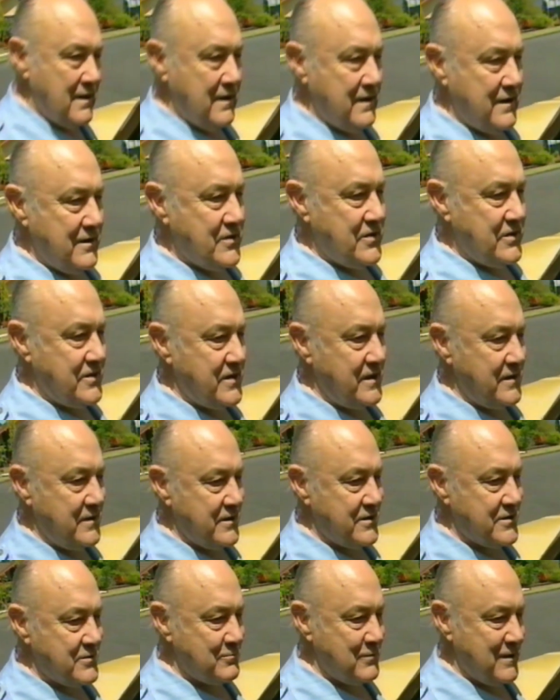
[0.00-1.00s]
She said,
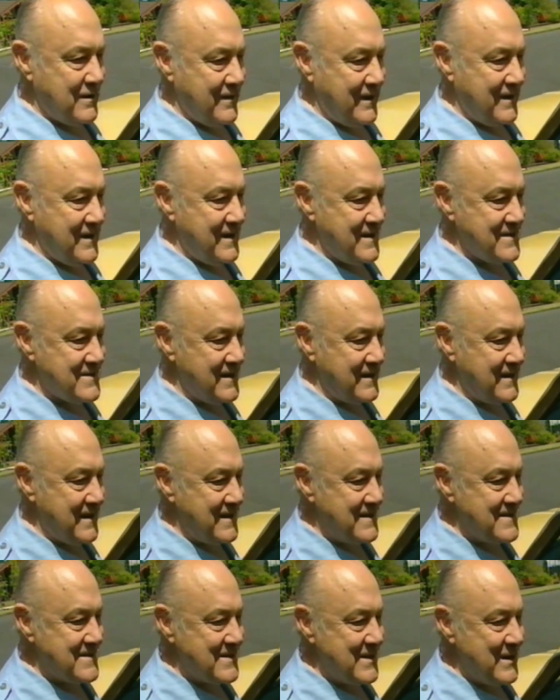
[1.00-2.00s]
this is one of the cars I
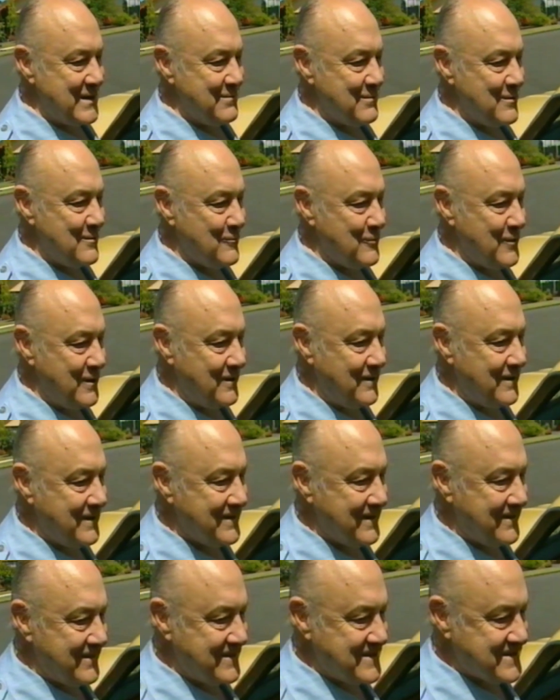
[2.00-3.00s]
can see over the wheel,
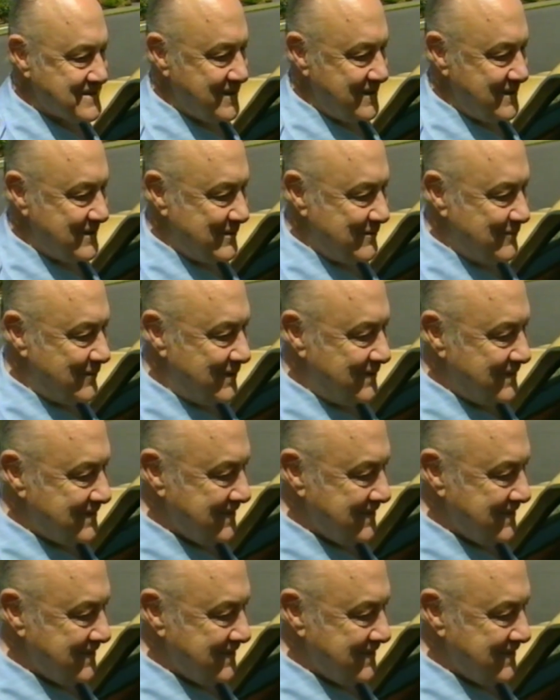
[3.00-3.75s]
the steering wheel.